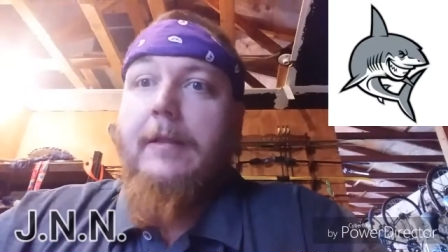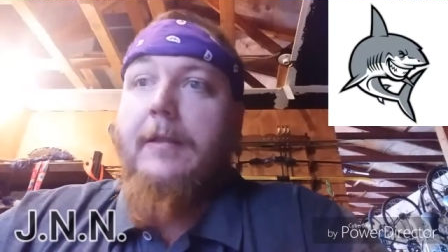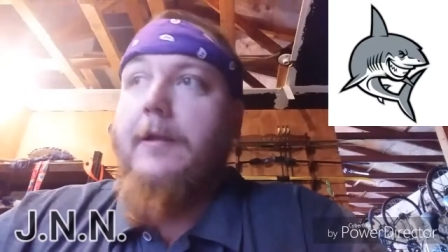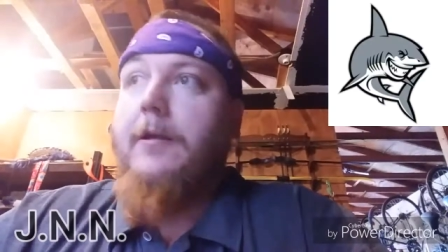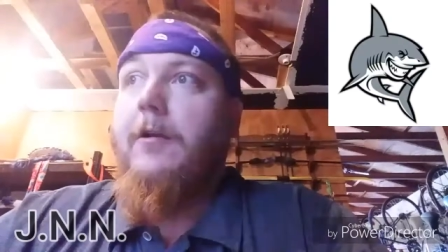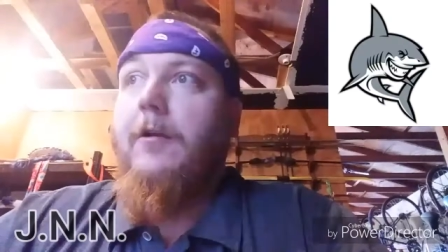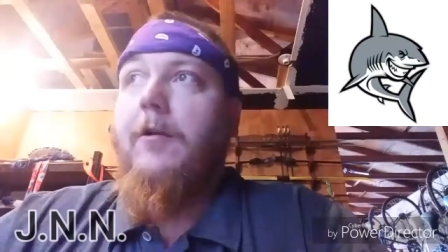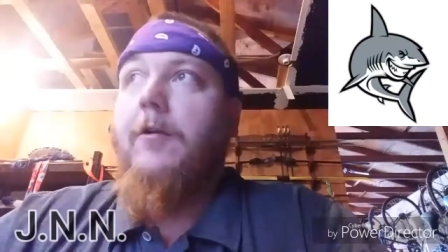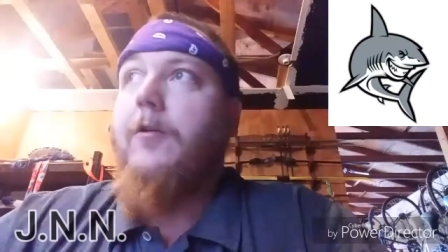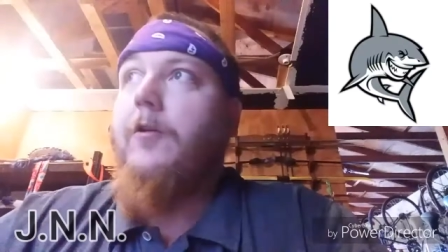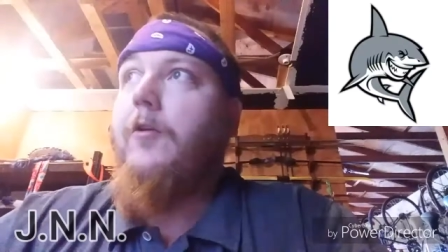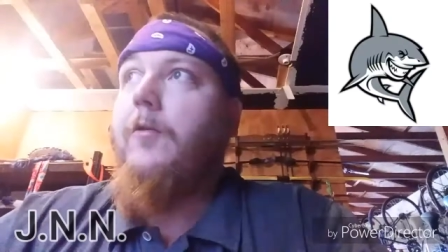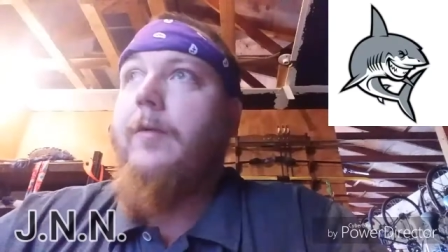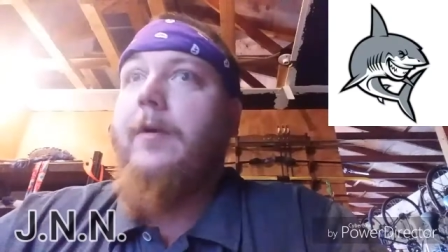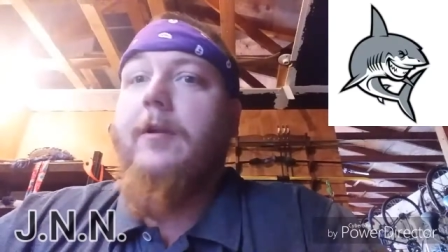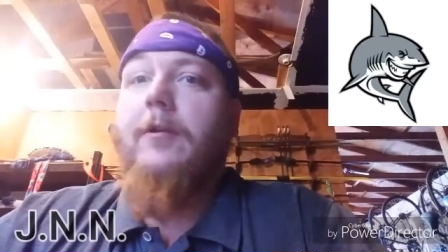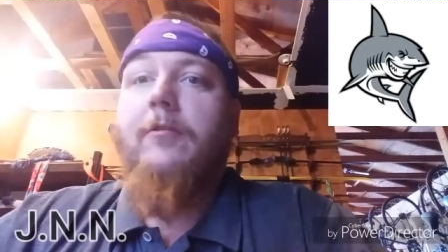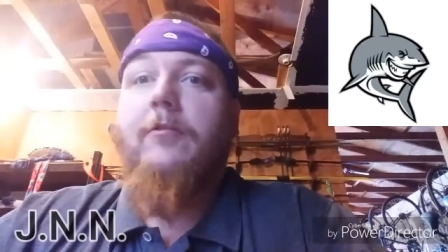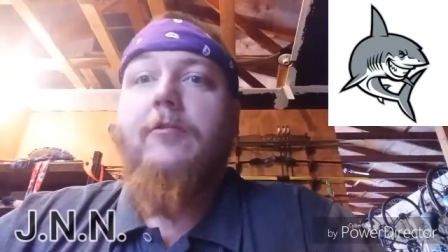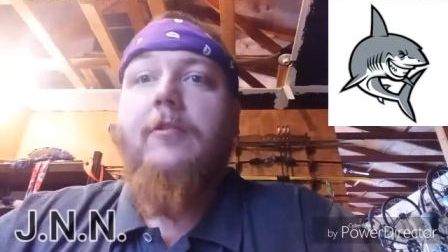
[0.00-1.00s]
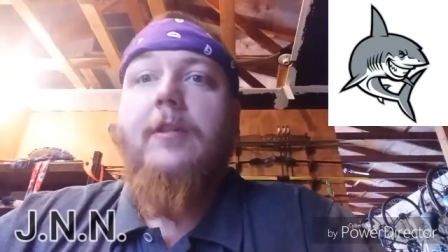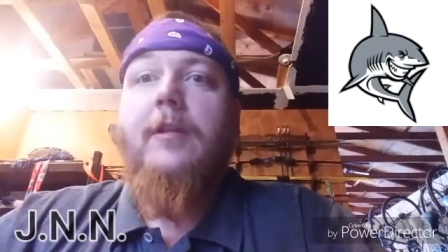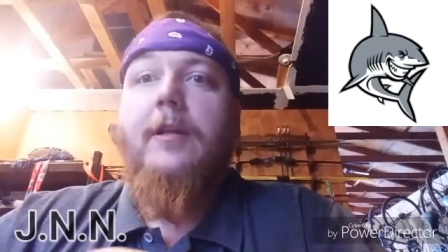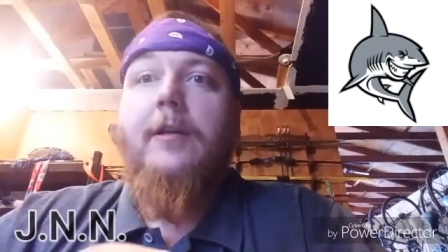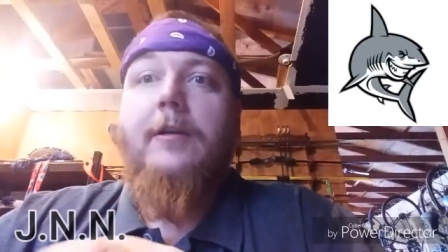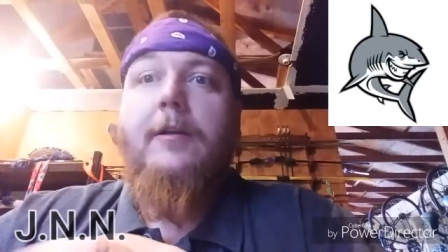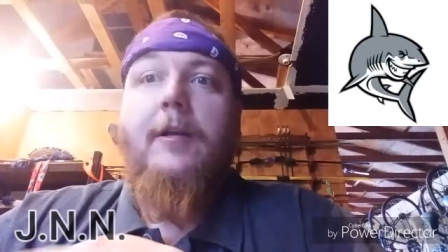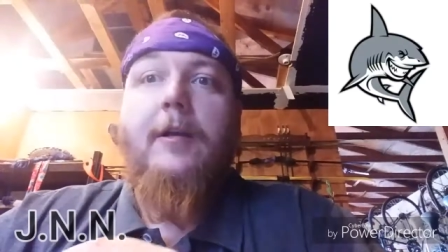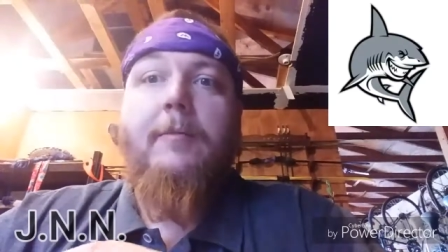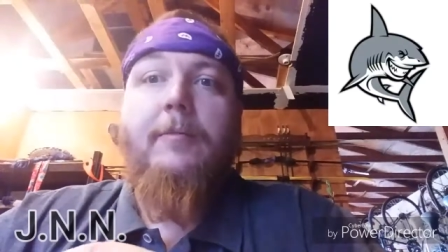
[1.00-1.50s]
There are no winners in
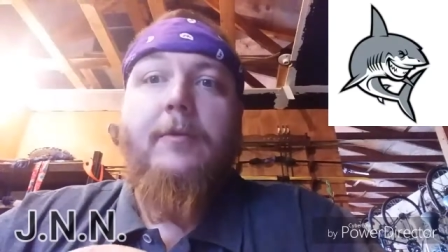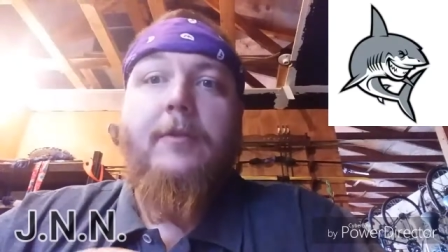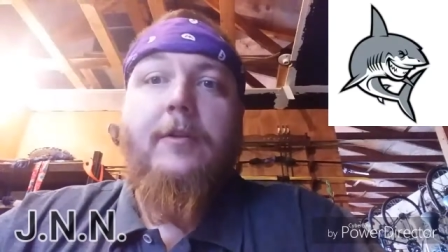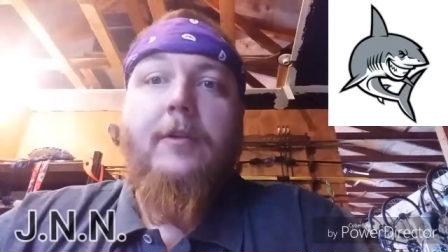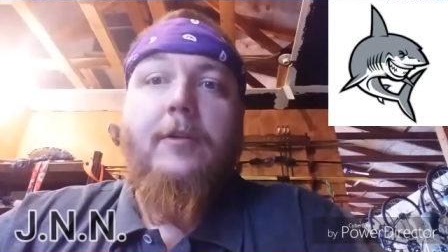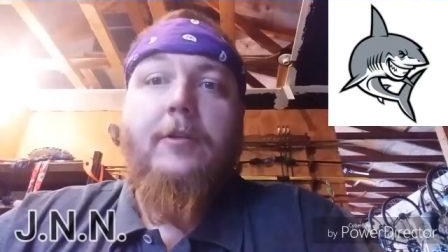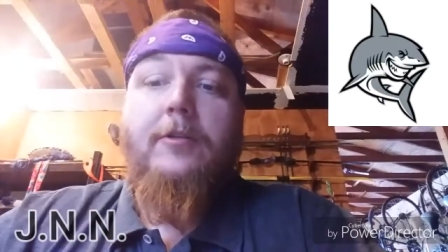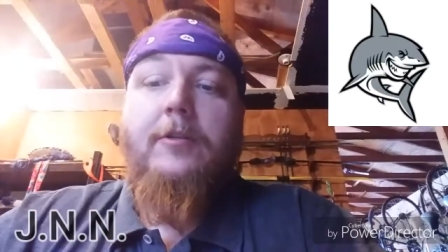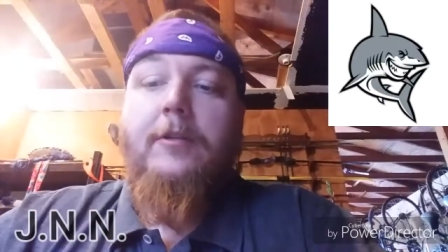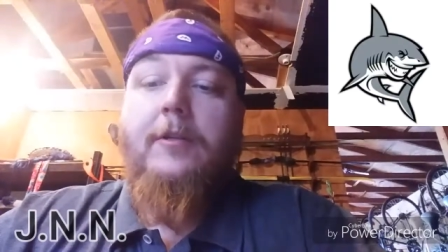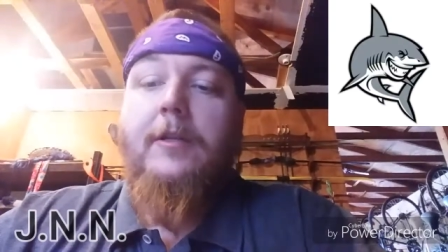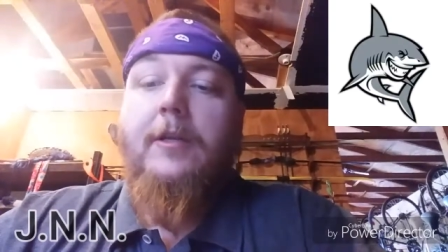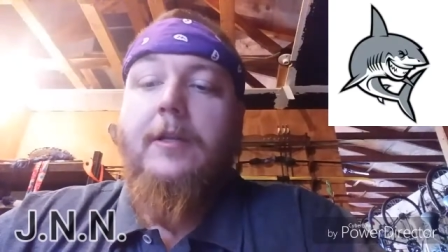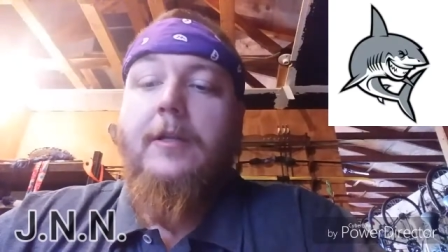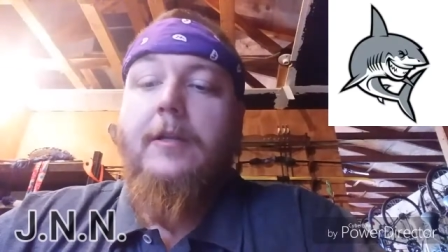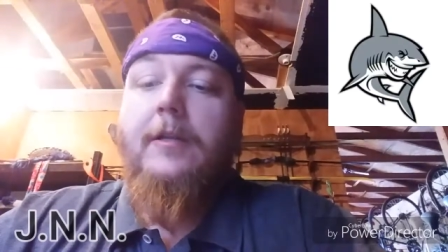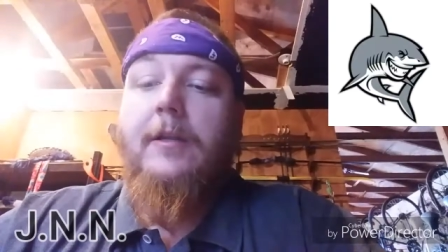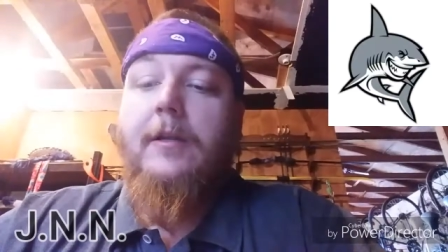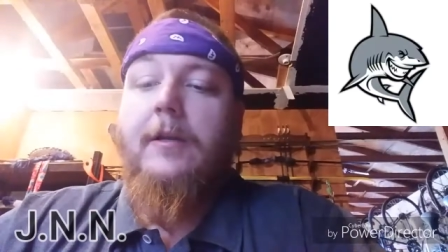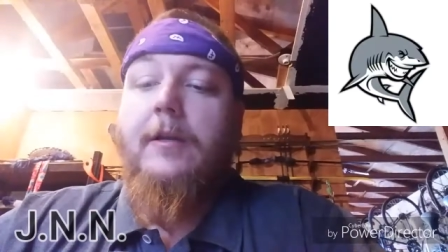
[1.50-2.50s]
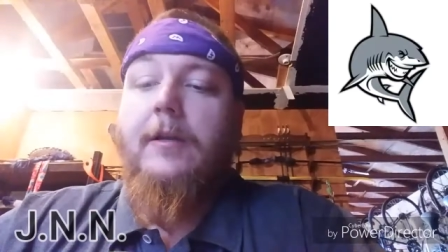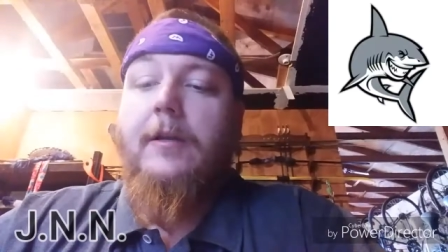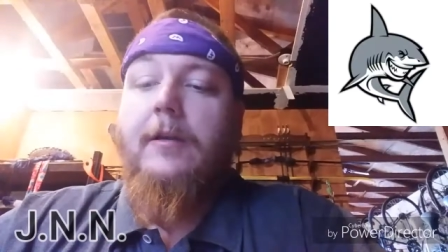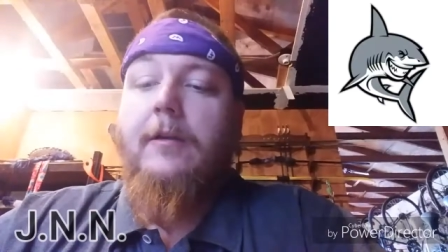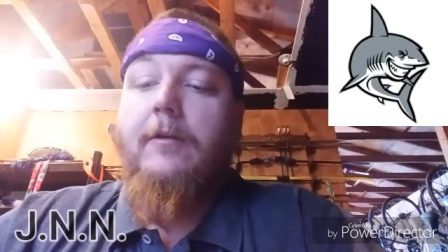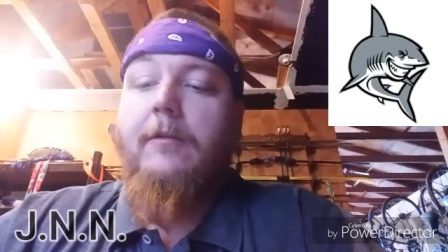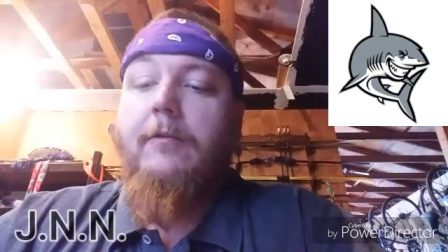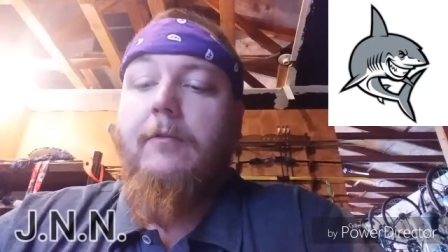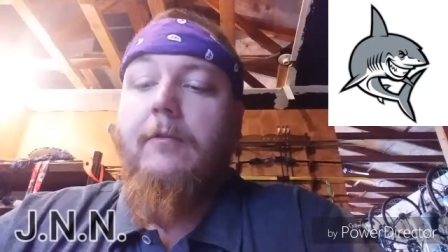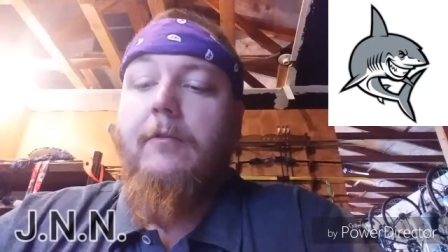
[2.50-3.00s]
that competition, and
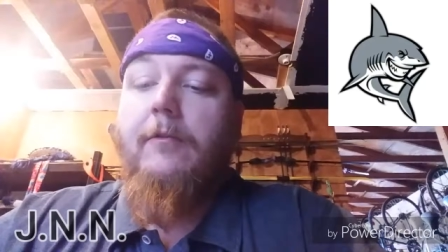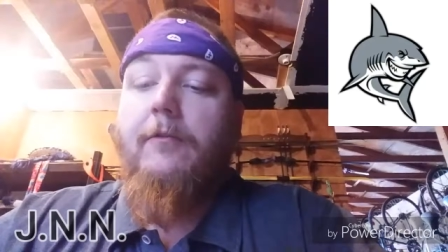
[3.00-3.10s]
uh,